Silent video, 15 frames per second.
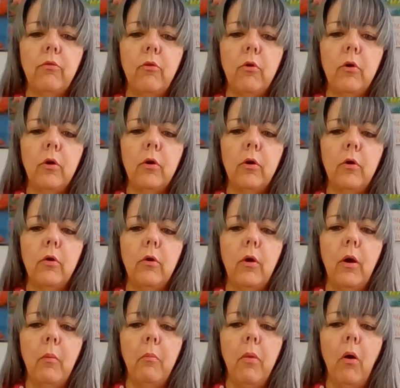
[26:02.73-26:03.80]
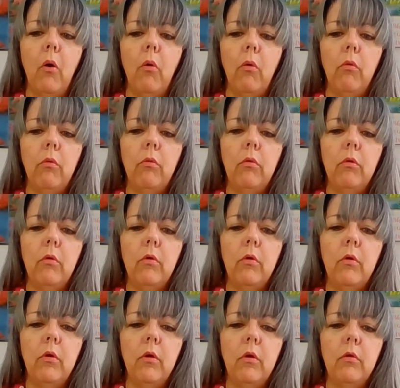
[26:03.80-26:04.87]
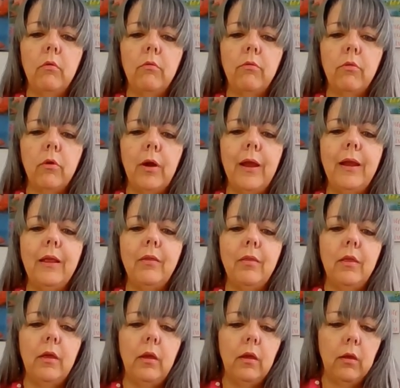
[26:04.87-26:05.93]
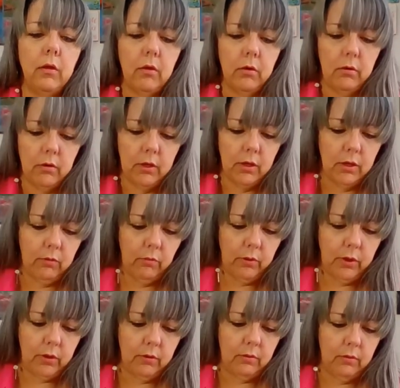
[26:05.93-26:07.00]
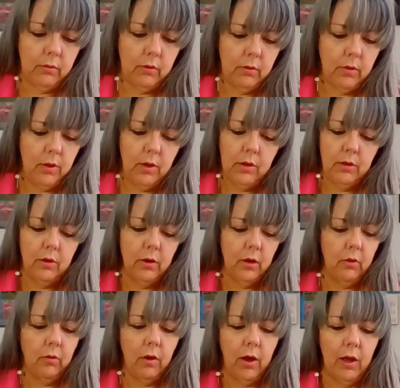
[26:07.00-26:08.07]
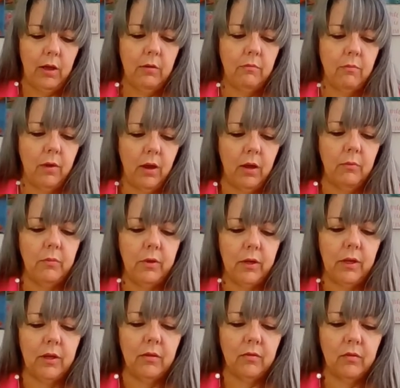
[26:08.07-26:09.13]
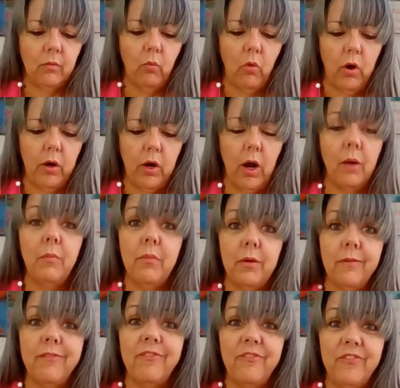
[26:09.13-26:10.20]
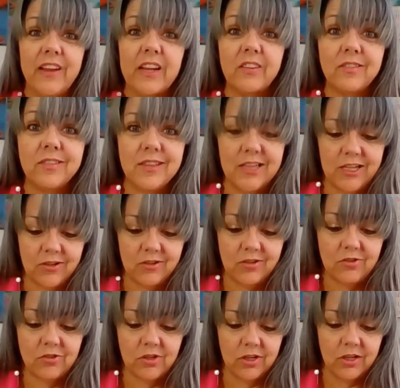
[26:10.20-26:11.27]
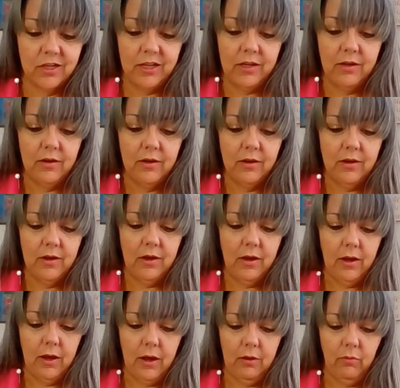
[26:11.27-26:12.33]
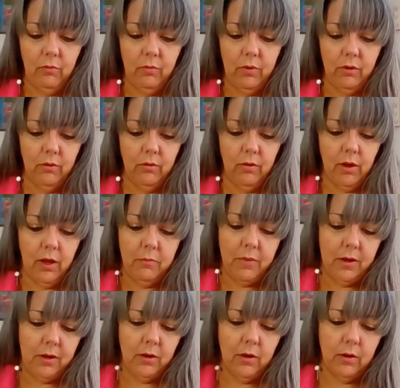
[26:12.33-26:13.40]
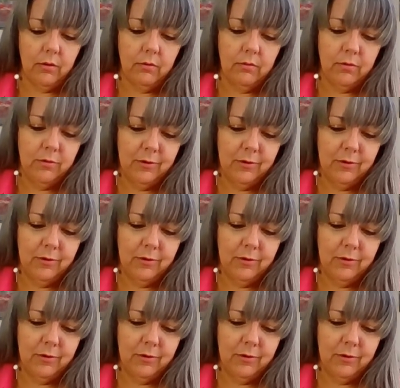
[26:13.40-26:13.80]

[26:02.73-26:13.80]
for a bowl, for anything. Okay, we can, no, I'm gonna get some wire. I'm gonna fix this, darn it. I will. I may not